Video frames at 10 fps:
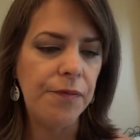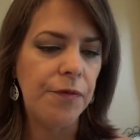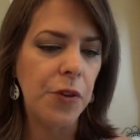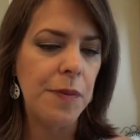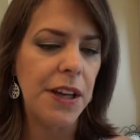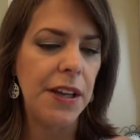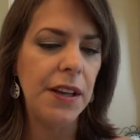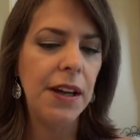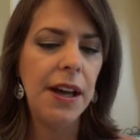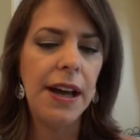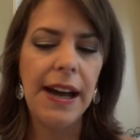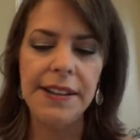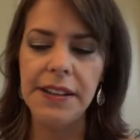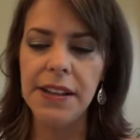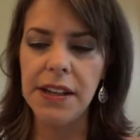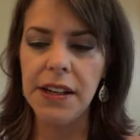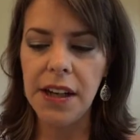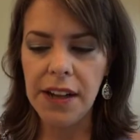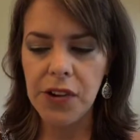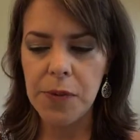for me. I did get
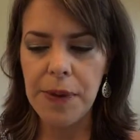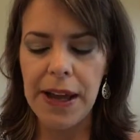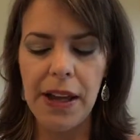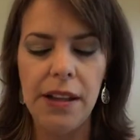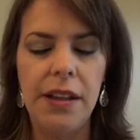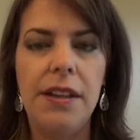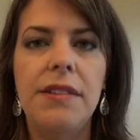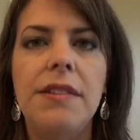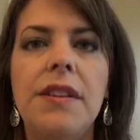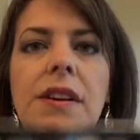another palette